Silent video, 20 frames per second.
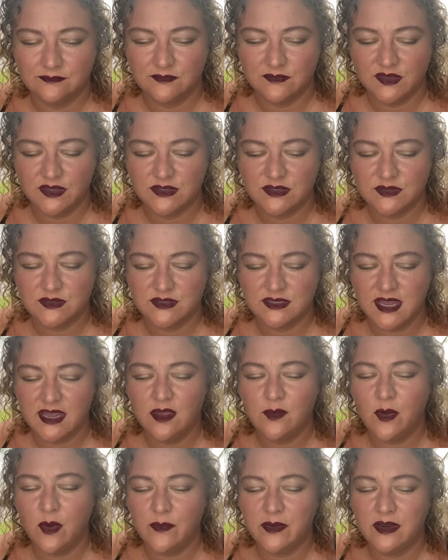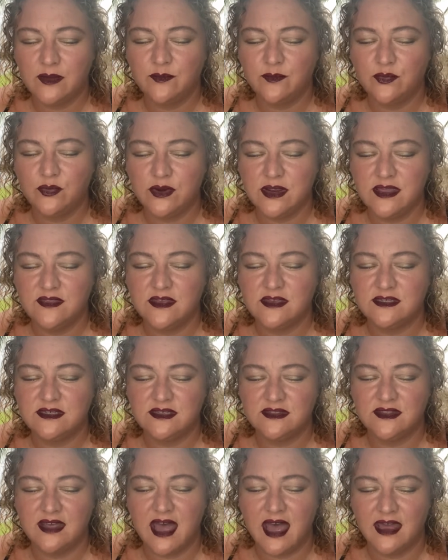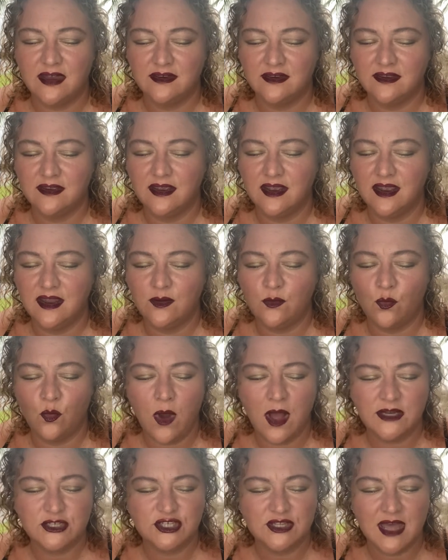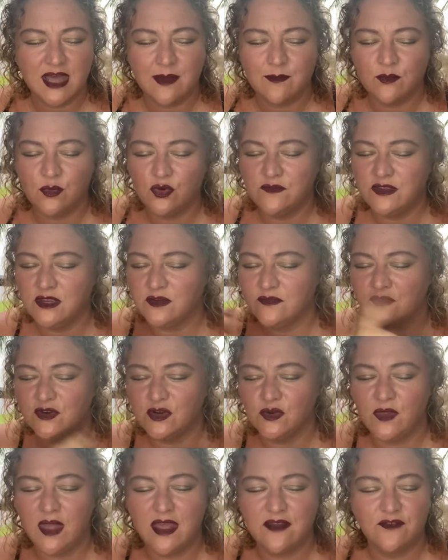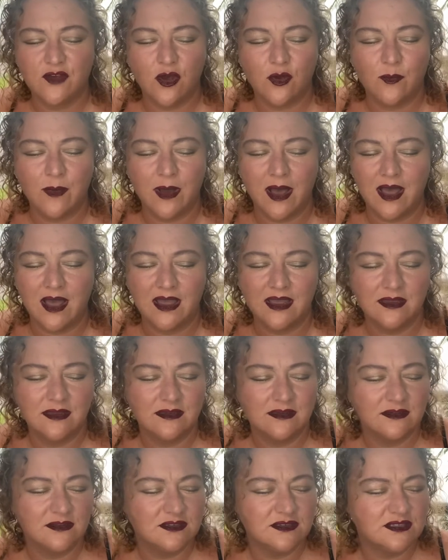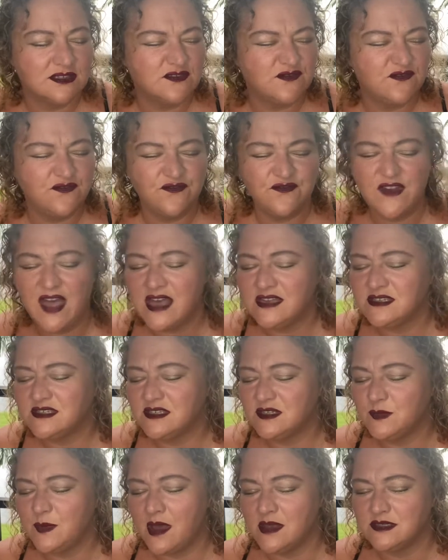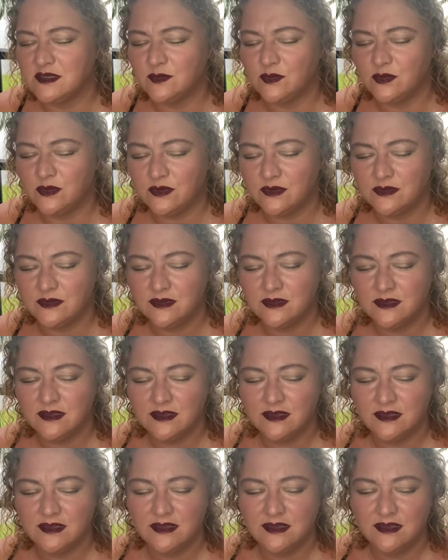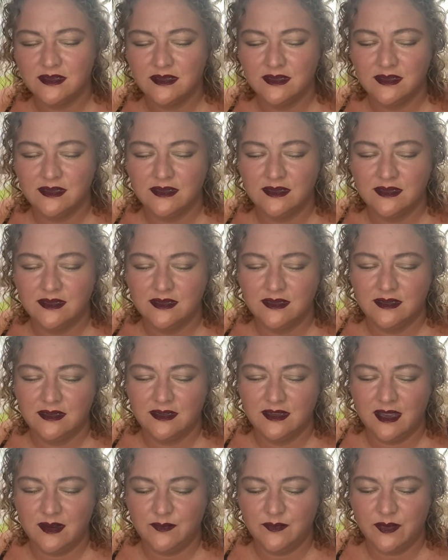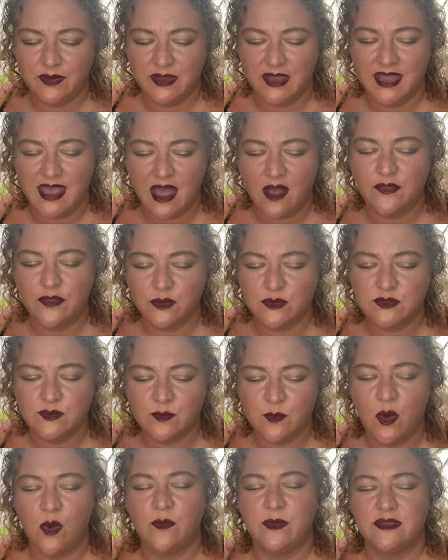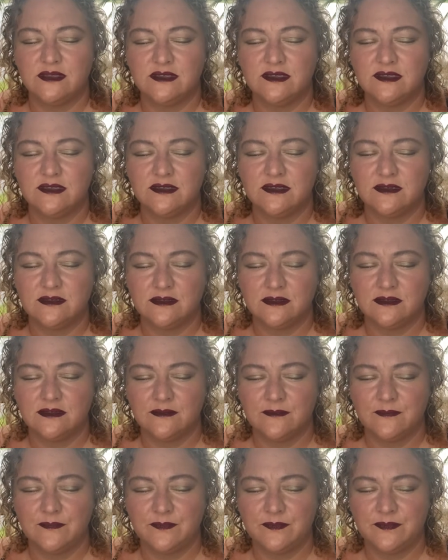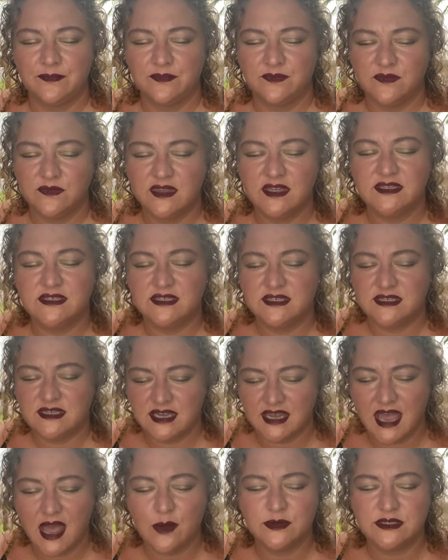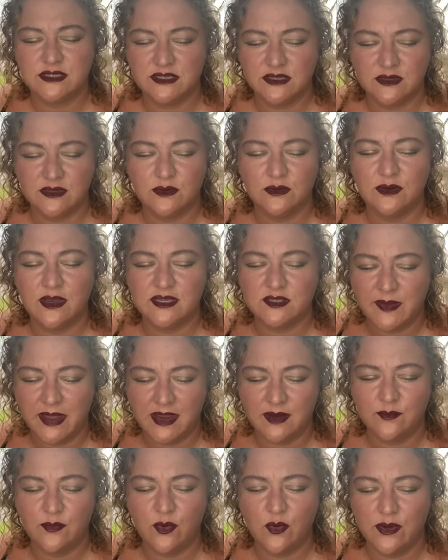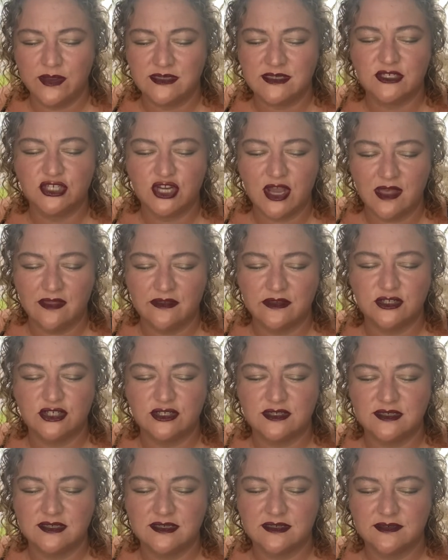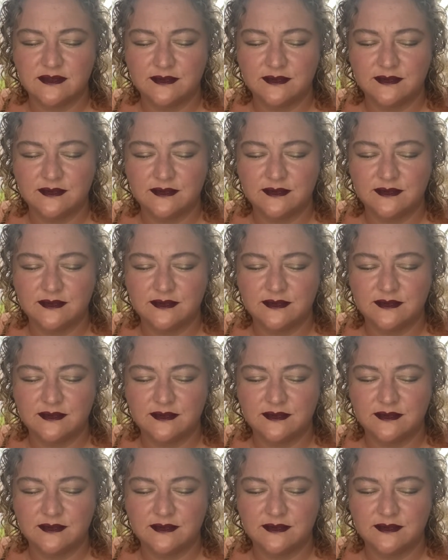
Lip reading: So take a moment and breathe into that and watch that movie of your life go by as fast as possible. And pick out those moments that stick out to you as pain points and challenges.